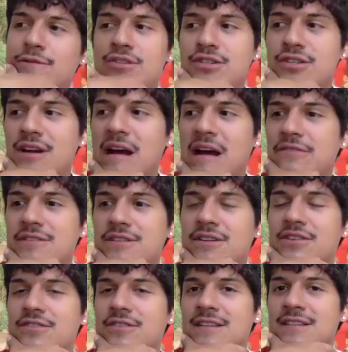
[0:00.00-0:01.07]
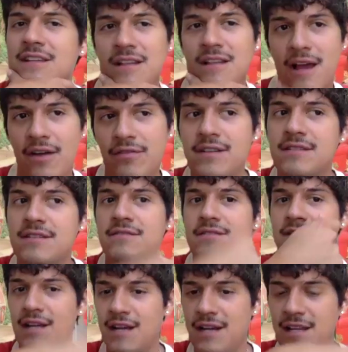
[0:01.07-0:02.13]
sure how it was going to translate live because it
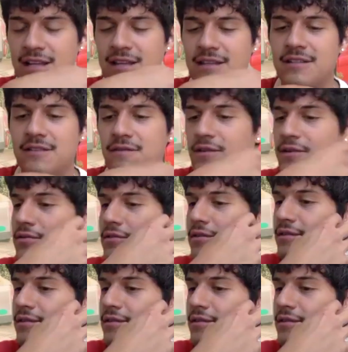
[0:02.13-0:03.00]
was kind of like this folk